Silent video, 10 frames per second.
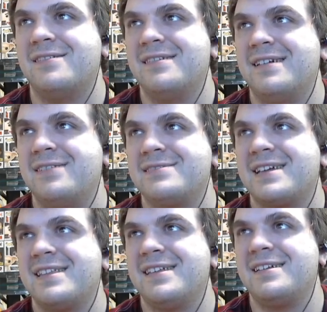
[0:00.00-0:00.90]
In I was like,
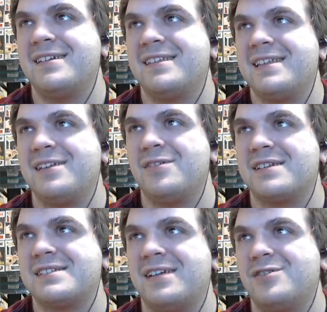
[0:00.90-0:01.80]
I, think you like
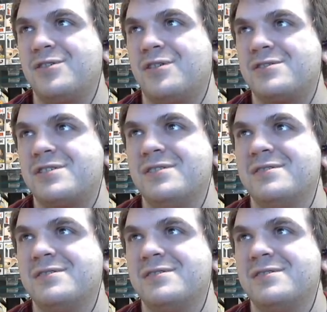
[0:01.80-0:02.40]
Seattle too, don't you?